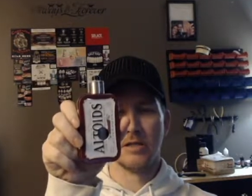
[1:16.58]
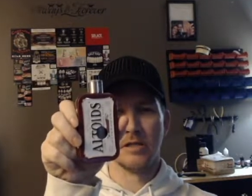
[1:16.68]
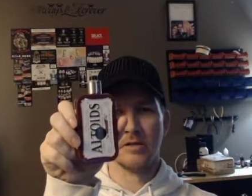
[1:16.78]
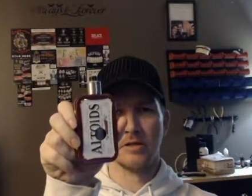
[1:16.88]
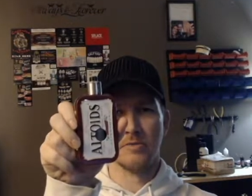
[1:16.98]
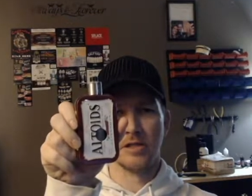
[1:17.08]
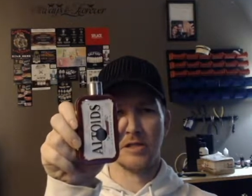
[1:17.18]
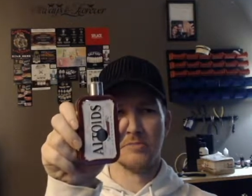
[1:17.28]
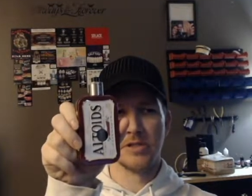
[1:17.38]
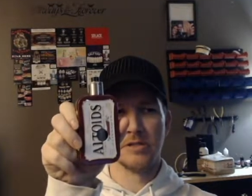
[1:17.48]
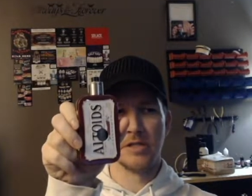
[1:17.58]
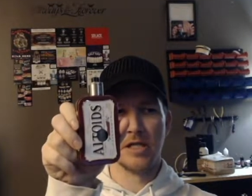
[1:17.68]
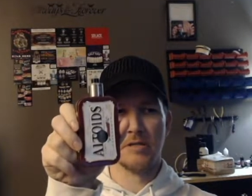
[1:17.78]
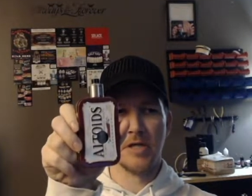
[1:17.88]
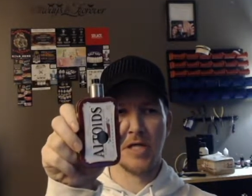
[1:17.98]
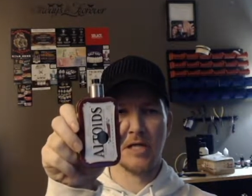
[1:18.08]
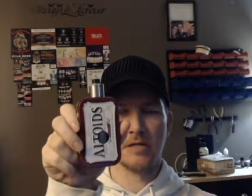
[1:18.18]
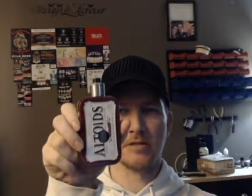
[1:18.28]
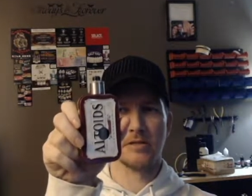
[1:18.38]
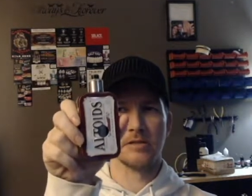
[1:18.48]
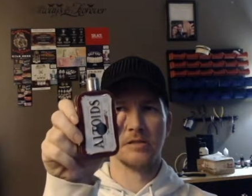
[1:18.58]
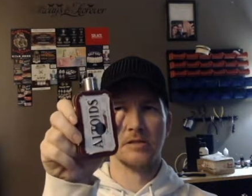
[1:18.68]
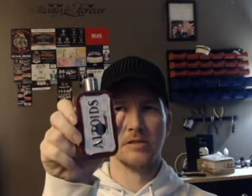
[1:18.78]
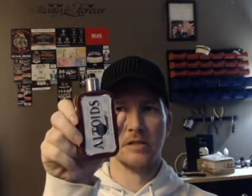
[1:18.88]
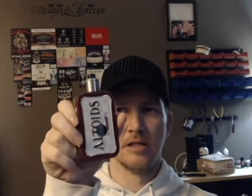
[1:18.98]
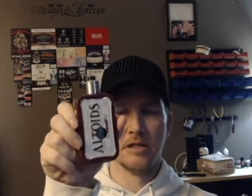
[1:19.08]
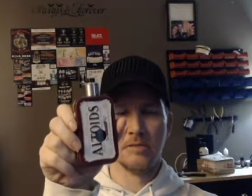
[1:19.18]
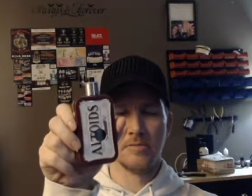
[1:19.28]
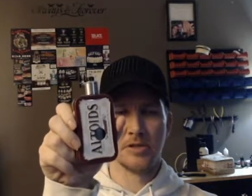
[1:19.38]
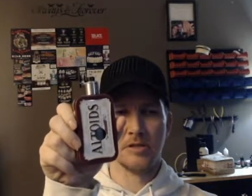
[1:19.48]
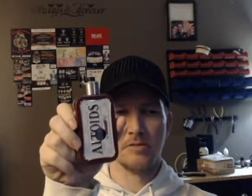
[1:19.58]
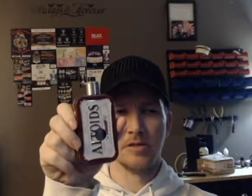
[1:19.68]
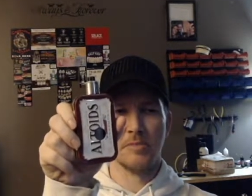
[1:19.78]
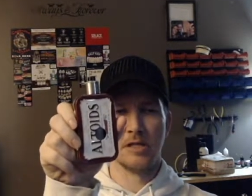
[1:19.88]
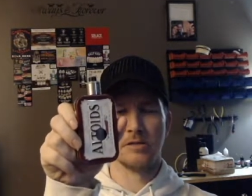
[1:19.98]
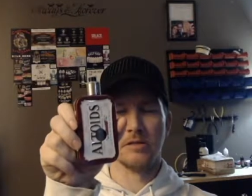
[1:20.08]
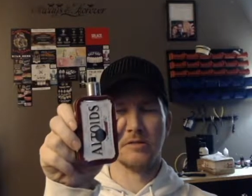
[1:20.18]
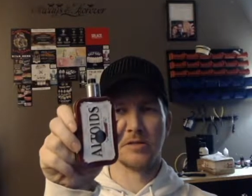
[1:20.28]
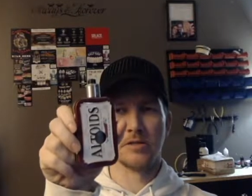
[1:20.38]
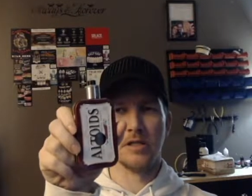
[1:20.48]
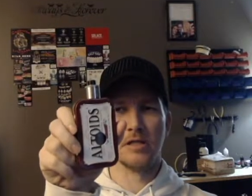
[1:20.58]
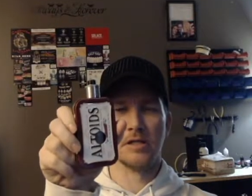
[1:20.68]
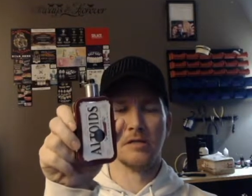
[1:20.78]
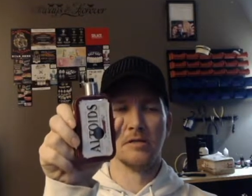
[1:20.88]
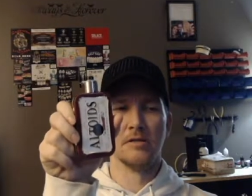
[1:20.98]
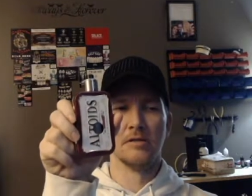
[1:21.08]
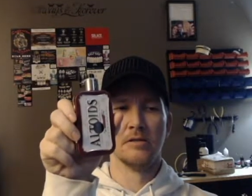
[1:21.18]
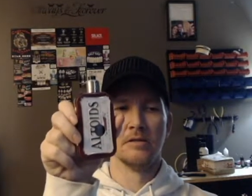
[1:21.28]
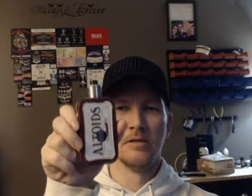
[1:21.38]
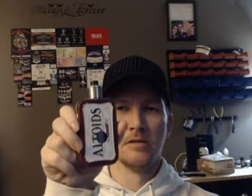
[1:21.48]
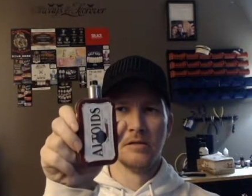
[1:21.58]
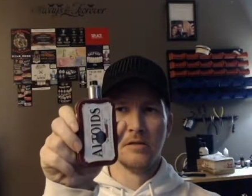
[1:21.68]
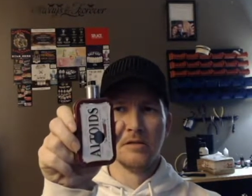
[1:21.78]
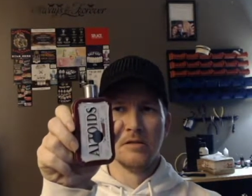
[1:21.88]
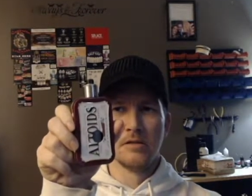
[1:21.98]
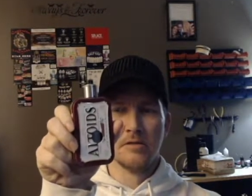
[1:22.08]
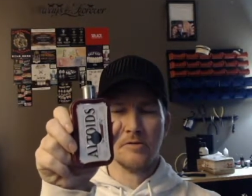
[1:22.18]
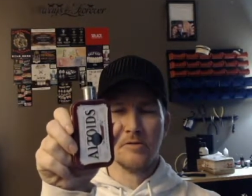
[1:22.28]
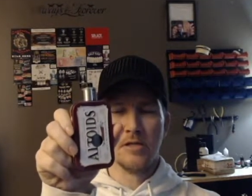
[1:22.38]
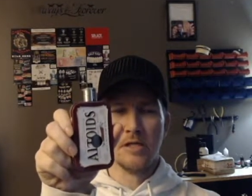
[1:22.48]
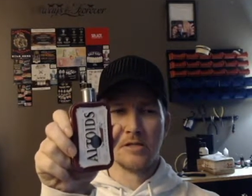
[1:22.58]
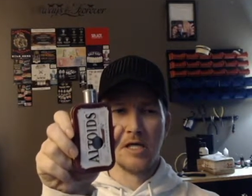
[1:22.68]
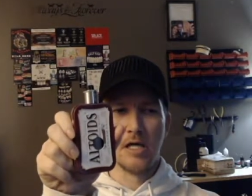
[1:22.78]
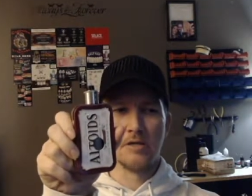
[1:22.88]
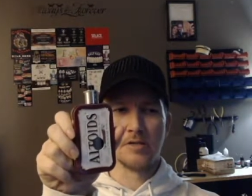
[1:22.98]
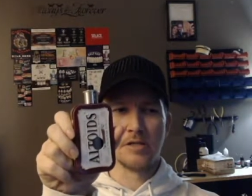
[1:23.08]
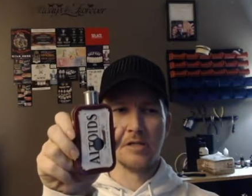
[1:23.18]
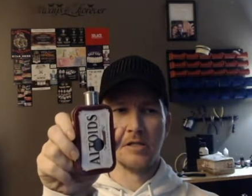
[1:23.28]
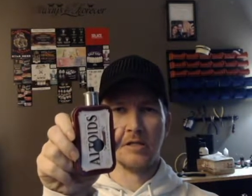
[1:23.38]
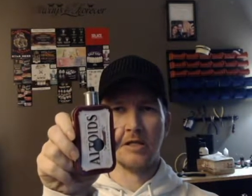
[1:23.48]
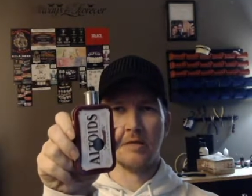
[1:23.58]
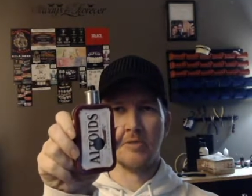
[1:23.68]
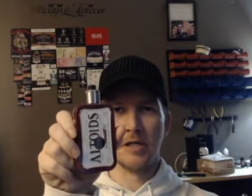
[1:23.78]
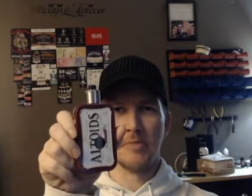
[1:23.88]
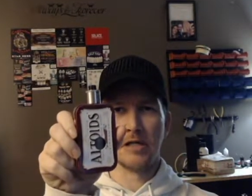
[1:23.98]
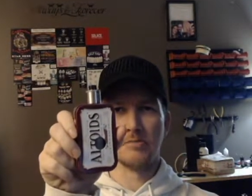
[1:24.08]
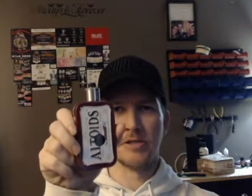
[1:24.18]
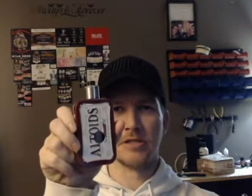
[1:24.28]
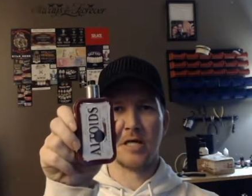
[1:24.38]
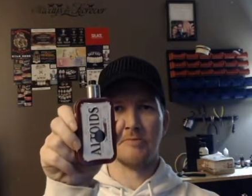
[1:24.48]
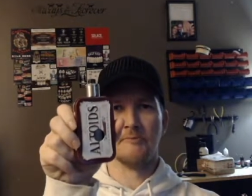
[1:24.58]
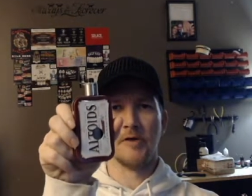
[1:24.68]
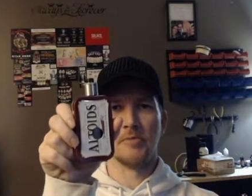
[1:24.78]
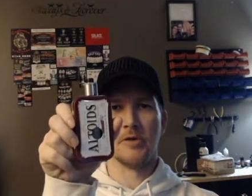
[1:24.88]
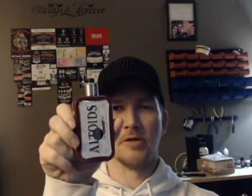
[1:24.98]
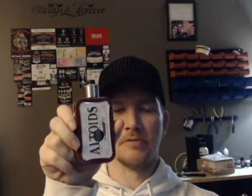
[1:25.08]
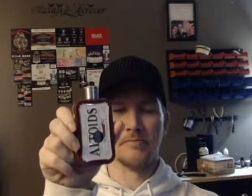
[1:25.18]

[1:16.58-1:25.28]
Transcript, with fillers: take a look at what comes inside the box, um, show you what the boxing looks like, go through the ins and outs, and then I'll bring back up on top and vape on